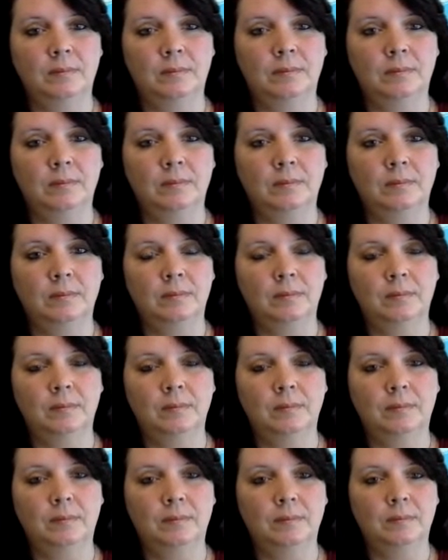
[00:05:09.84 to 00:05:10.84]

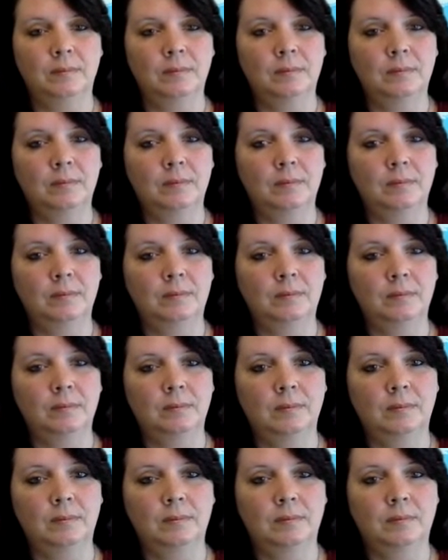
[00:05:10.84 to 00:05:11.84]

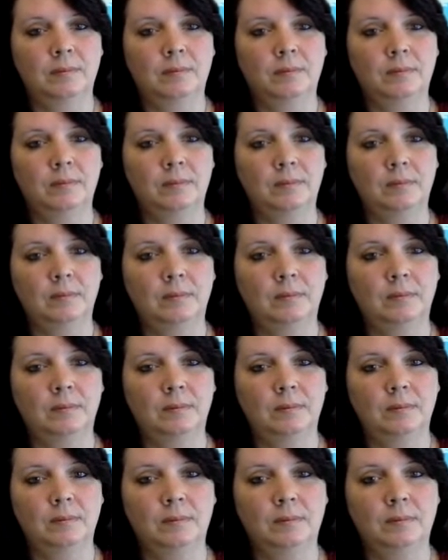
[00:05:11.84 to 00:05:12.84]

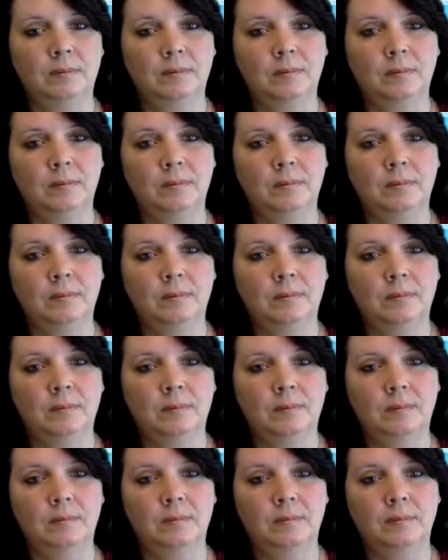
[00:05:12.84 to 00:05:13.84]

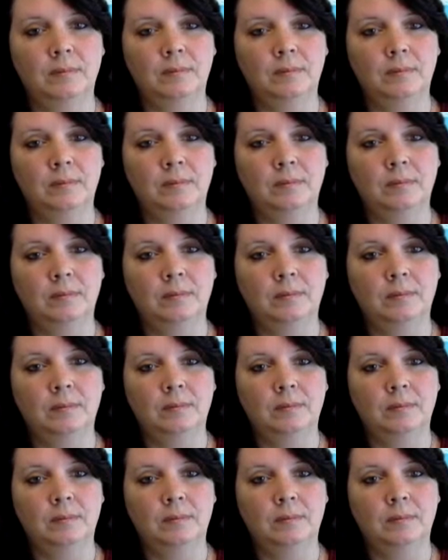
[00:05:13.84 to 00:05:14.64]
The person shown says nothing.